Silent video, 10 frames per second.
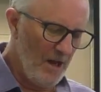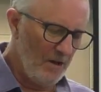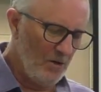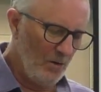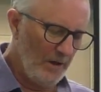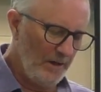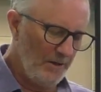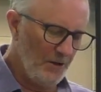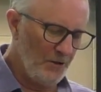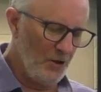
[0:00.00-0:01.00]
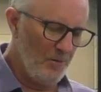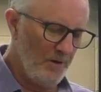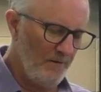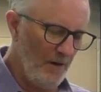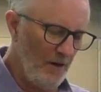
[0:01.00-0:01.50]
According to
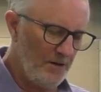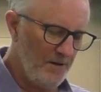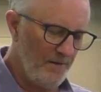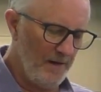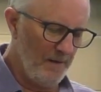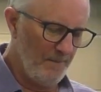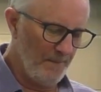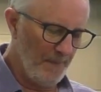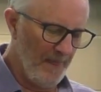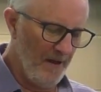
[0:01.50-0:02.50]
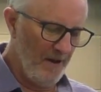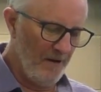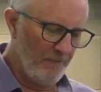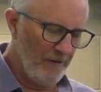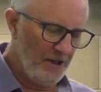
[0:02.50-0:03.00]
German philosopher
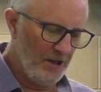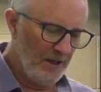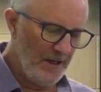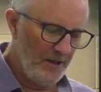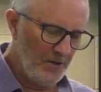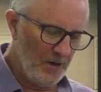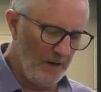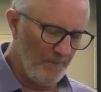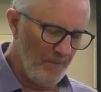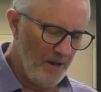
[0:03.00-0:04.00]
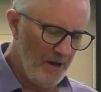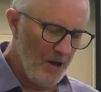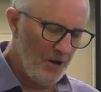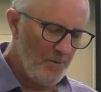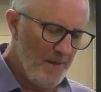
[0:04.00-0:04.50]
Friedrich Nietzsche,
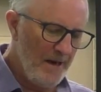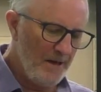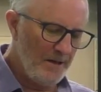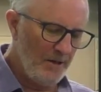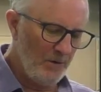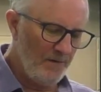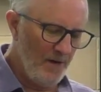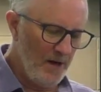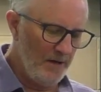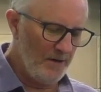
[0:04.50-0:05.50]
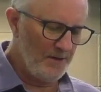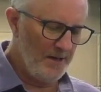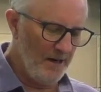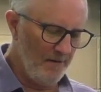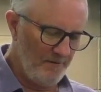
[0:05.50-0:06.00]
humanity would find
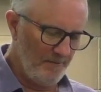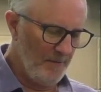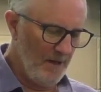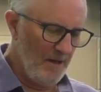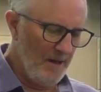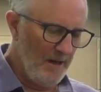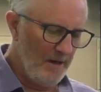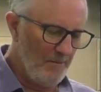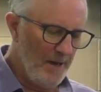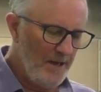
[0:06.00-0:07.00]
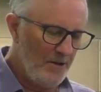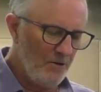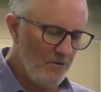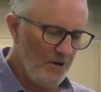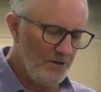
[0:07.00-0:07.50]
itself at a major
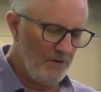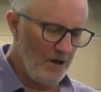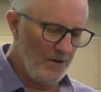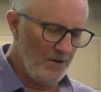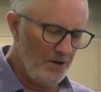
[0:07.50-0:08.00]
crossroad